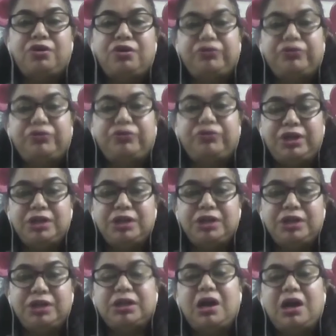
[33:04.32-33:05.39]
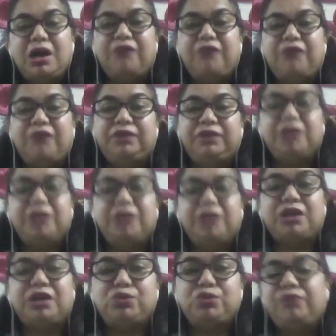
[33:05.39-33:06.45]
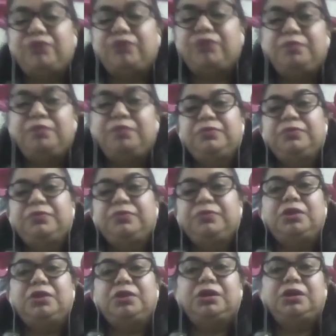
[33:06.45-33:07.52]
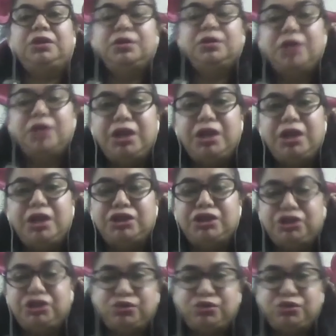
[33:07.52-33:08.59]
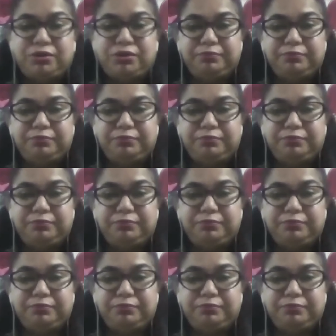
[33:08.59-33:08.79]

3 years after they graduate from the institution.